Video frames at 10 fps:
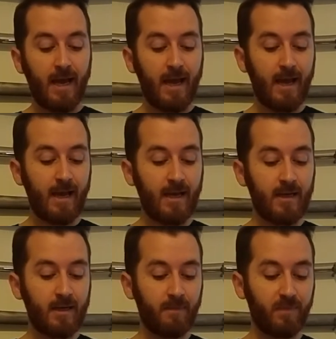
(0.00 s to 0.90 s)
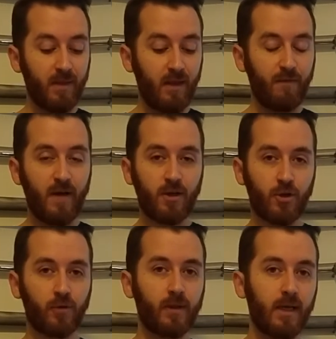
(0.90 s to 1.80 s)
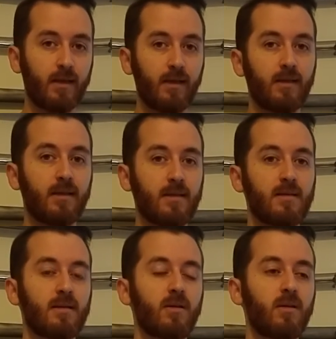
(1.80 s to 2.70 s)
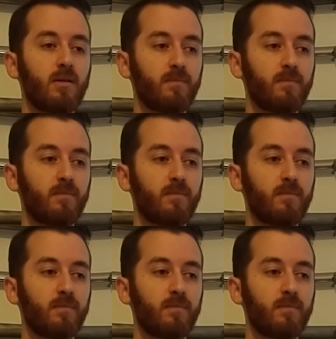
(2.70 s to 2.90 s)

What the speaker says: and eventually I think this